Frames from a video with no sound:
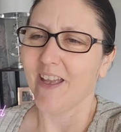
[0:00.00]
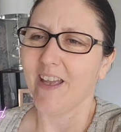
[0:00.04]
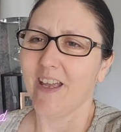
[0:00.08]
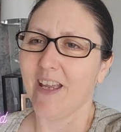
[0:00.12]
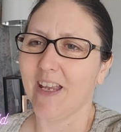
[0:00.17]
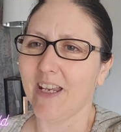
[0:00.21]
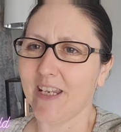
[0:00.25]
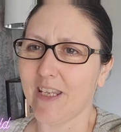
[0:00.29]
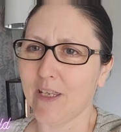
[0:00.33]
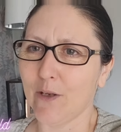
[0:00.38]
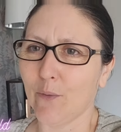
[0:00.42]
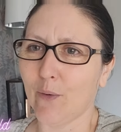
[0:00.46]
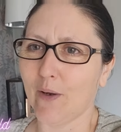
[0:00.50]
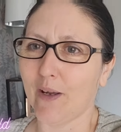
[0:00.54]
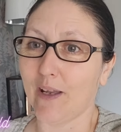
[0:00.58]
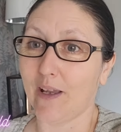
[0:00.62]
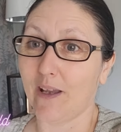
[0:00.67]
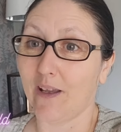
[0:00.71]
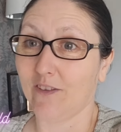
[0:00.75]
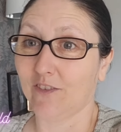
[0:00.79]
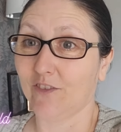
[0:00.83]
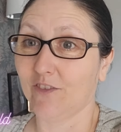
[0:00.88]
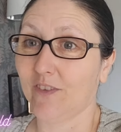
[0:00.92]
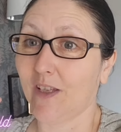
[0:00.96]
Anyway,
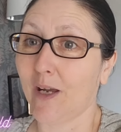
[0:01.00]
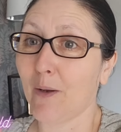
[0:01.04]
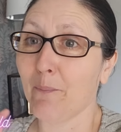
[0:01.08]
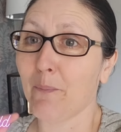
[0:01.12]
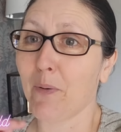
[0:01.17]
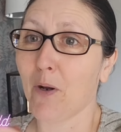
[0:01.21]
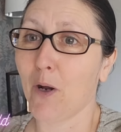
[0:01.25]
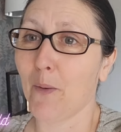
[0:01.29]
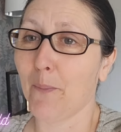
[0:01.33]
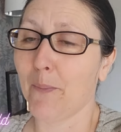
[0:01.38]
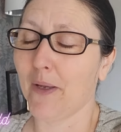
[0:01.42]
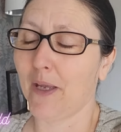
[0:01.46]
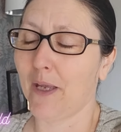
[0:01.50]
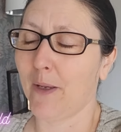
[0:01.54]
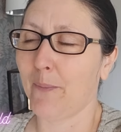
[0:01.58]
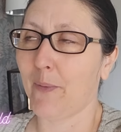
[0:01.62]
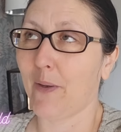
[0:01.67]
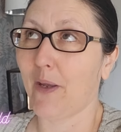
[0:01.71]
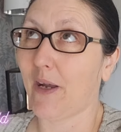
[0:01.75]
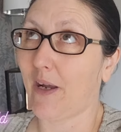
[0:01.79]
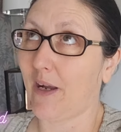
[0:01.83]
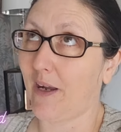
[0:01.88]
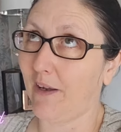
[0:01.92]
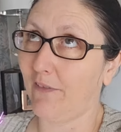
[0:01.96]
that poor
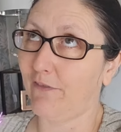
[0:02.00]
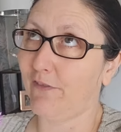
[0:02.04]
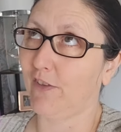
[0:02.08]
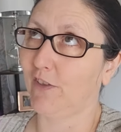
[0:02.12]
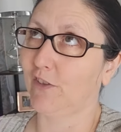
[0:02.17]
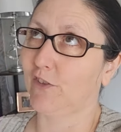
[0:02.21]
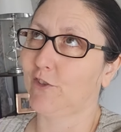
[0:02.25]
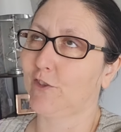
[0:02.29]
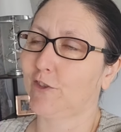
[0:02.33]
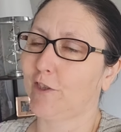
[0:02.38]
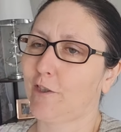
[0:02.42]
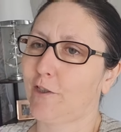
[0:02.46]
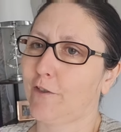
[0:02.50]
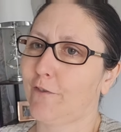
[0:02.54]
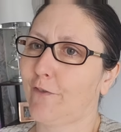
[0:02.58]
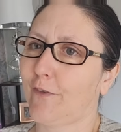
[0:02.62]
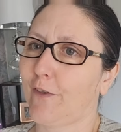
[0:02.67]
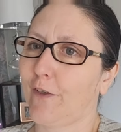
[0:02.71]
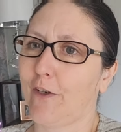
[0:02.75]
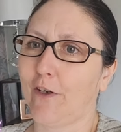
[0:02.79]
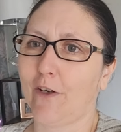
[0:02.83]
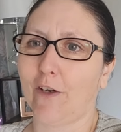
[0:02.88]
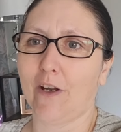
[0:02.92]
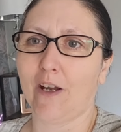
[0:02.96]
baby, I feel sorry for
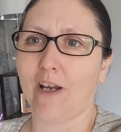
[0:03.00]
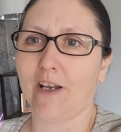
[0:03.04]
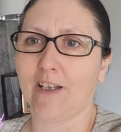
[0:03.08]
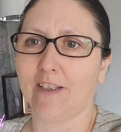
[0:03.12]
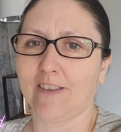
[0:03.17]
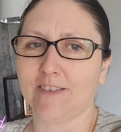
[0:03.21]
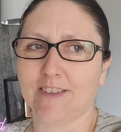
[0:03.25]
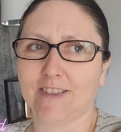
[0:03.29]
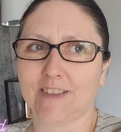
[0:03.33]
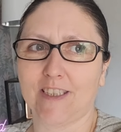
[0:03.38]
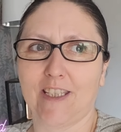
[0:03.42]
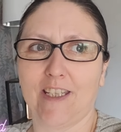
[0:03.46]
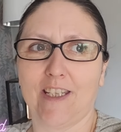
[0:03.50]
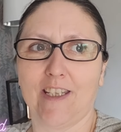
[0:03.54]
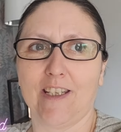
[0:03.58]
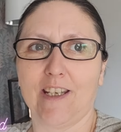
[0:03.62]
I can see